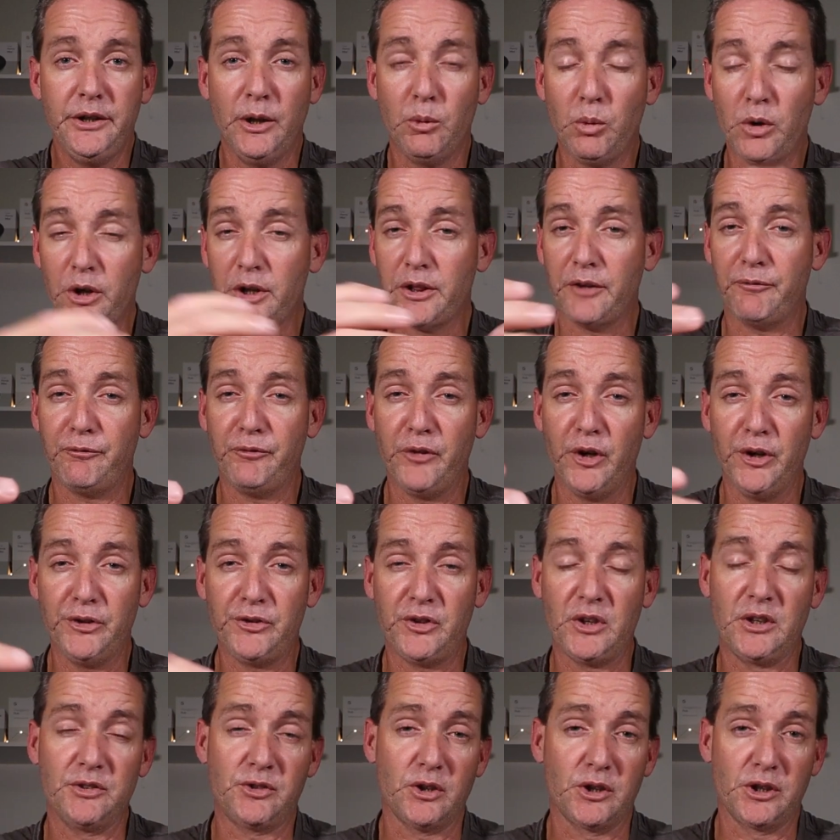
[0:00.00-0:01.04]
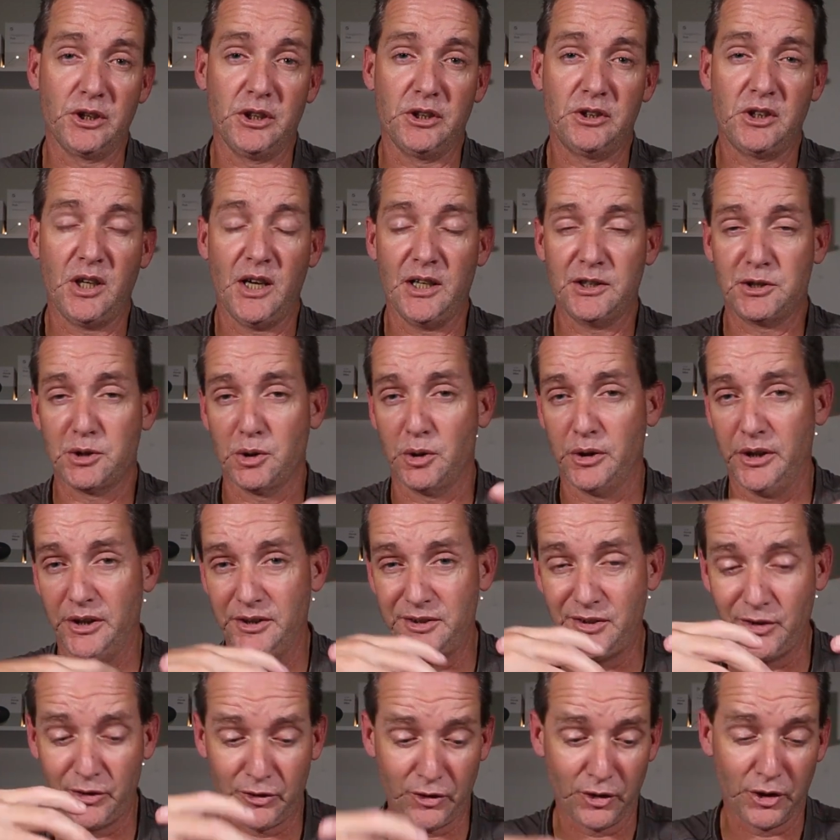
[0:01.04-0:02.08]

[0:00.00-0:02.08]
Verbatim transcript: Now, one of the first things I'm going to touch on is the